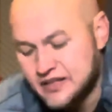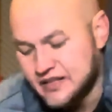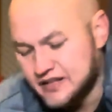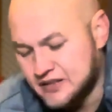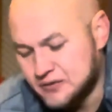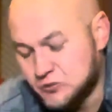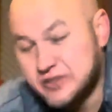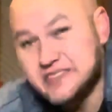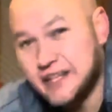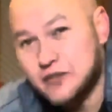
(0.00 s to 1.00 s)

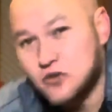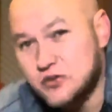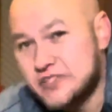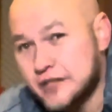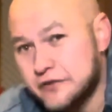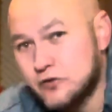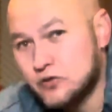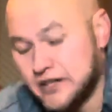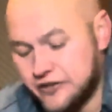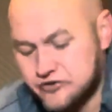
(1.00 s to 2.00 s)
Once again, can't say full
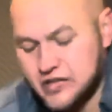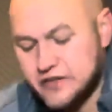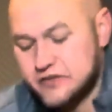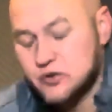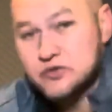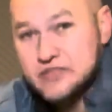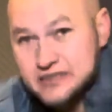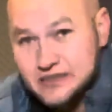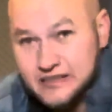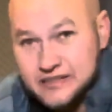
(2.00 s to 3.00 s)
range driver because this
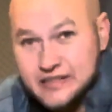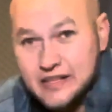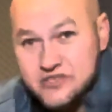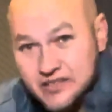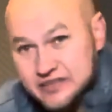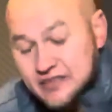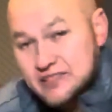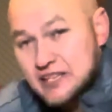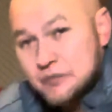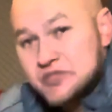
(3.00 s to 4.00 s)
is a THX setup,